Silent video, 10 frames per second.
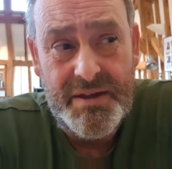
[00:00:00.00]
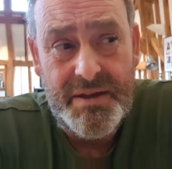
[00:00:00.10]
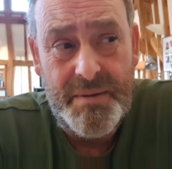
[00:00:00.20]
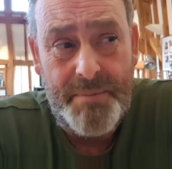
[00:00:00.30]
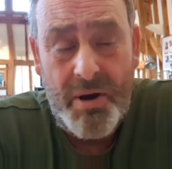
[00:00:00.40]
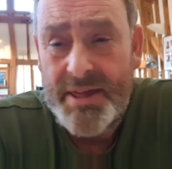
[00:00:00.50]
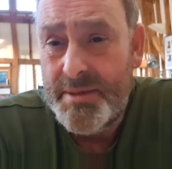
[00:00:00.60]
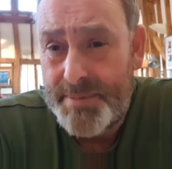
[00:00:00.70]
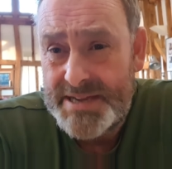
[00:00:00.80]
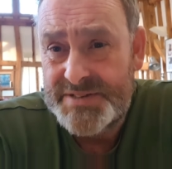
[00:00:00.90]
buy
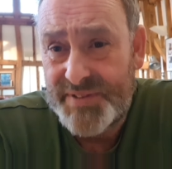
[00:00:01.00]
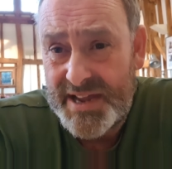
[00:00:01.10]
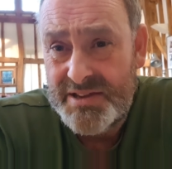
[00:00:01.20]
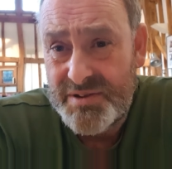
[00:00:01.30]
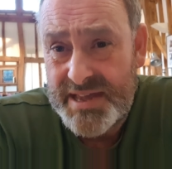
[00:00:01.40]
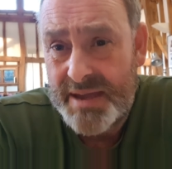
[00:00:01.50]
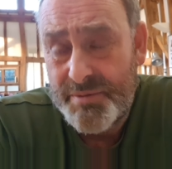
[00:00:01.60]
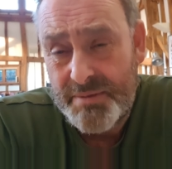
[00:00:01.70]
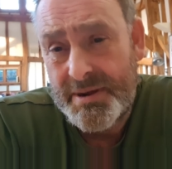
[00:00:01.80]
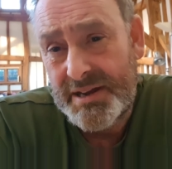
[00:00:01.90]
the best van you can
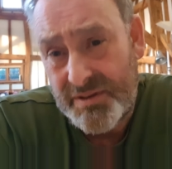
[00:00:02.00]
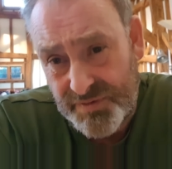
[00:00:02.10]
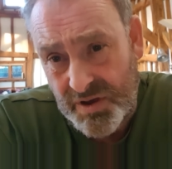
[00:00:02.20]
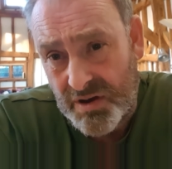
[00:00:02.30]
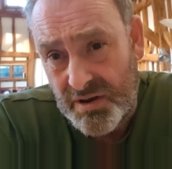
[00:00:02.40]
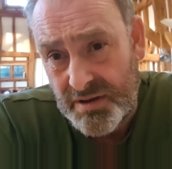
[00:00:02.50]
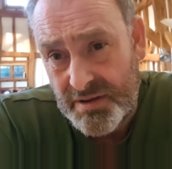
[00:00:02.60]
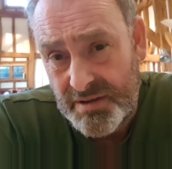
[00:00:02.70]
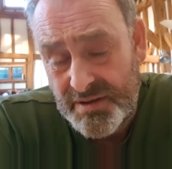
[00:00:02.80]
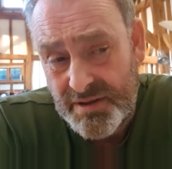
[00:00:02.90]
with the money you've got.
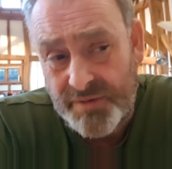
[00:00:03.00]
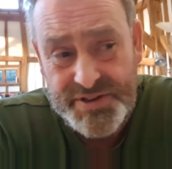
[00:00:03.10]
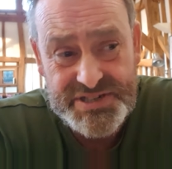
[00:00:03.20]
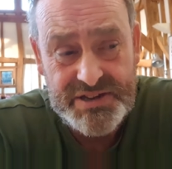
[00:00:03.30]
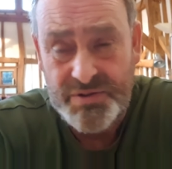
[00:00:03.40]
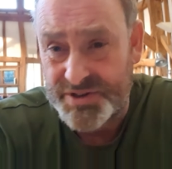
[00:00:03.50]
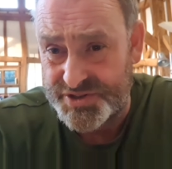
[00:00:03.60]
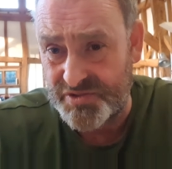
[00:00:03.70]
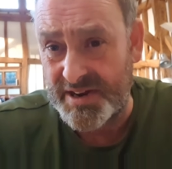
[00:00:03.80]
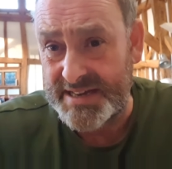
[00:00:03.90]
Obviously, you're
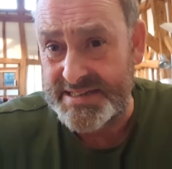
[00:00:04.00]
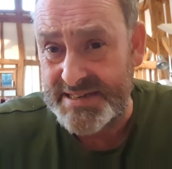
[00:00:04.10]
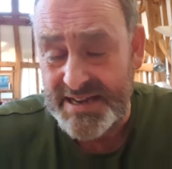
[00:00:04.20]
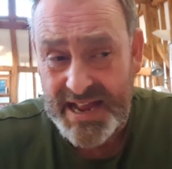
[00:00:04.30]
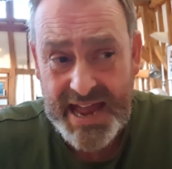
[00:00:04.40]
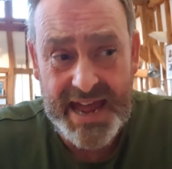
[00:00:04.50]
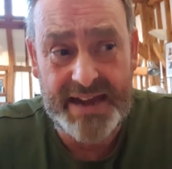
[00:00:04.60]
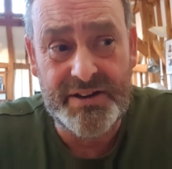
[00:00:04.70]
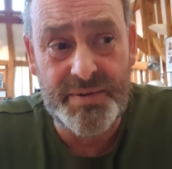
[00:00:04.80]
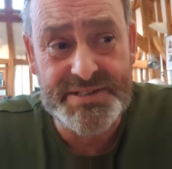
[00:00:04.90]
constrained,
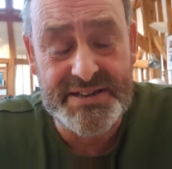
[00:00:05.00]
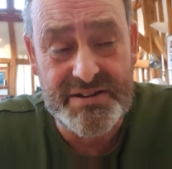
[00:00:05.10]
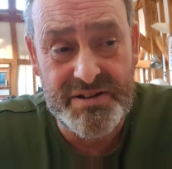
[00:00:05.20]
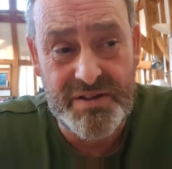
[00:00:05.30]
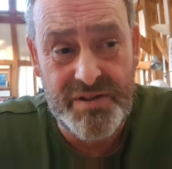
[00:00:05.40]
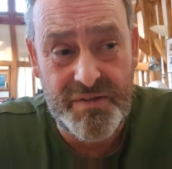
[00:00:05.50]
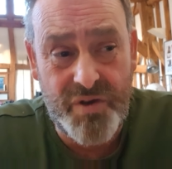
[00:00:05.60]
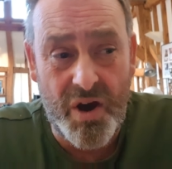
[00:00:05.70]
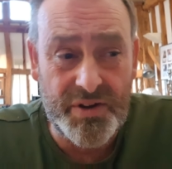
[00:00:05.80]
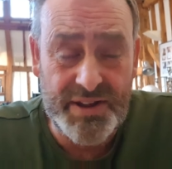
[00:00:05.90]
and I would say you've
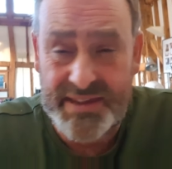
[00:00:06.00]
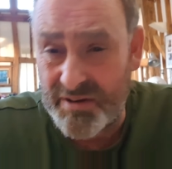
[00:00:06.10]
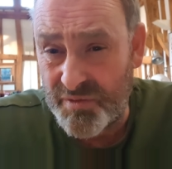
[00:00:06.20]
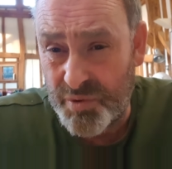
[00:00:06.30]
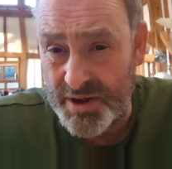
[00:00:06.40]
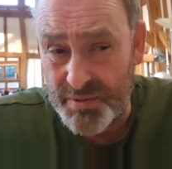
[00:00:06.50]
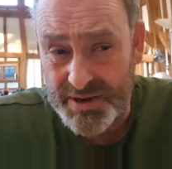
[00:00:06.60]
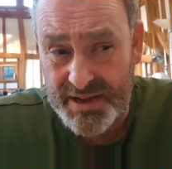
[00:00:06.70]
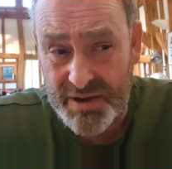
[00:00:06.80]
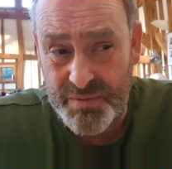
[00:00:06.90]
got an idea of what you want
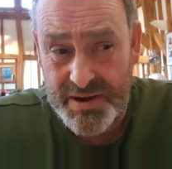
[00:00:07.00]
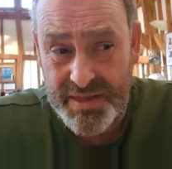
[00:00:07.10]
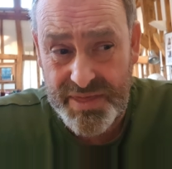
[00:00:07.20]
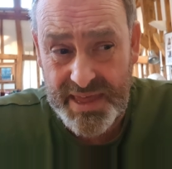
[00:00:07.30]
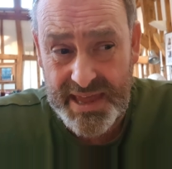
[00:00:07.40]
to go with.